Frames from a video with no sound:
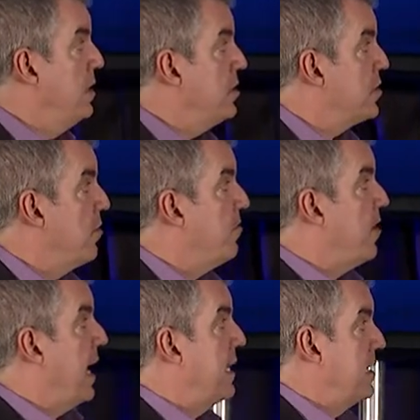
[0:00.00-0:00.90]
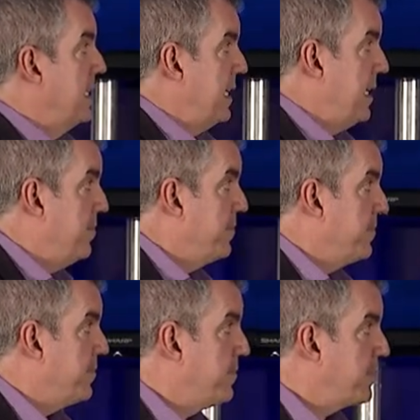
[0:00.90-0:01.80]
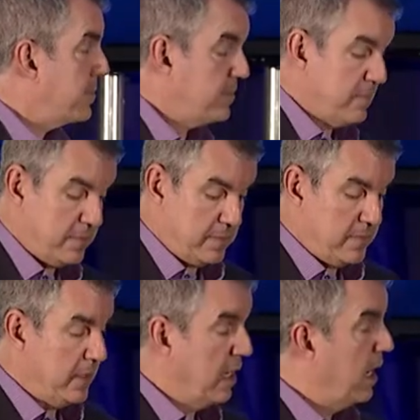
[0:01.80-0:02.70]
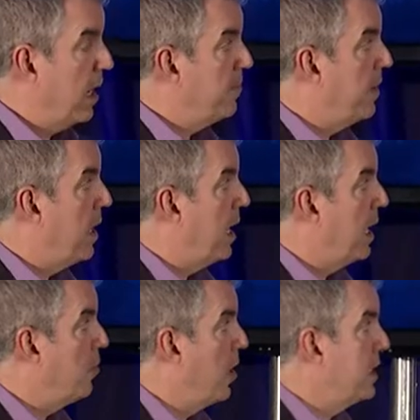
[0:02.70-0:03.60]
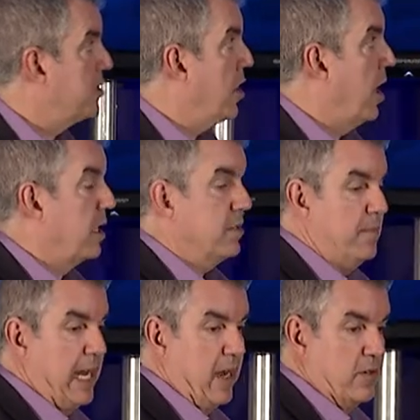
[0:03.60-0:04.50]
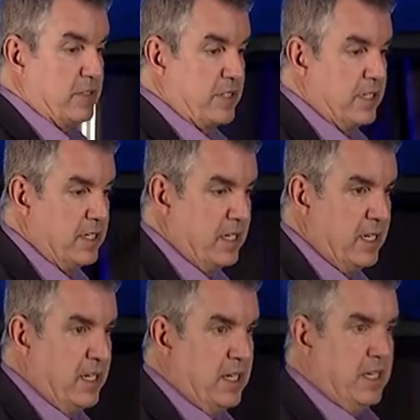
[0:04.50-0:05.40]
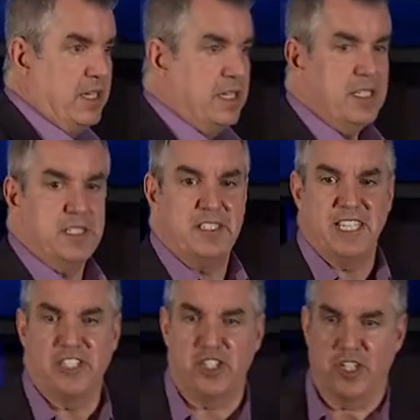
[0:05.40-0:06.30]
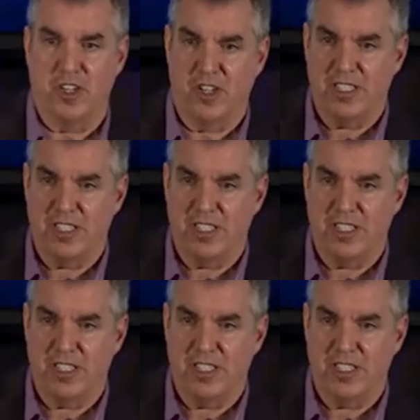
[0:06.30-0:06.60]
So finally, I want to talk about digital.